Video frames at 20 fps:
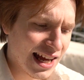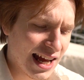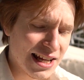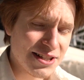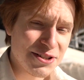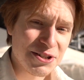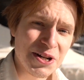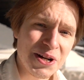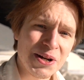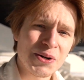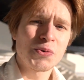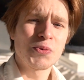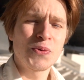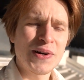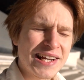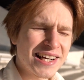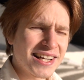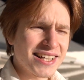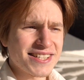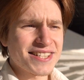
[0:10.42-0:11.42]
And then I
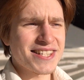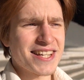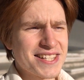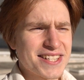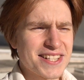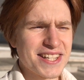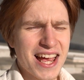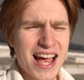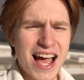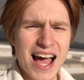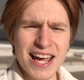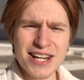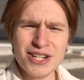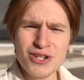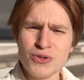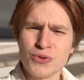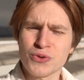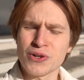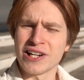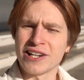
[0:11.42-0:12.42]
realized that I
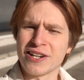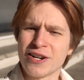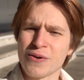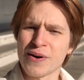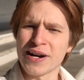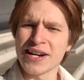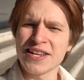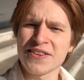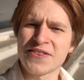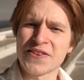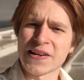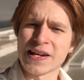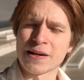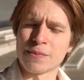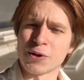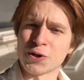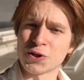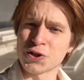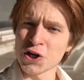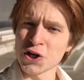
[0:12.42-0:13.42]
don't really know anything about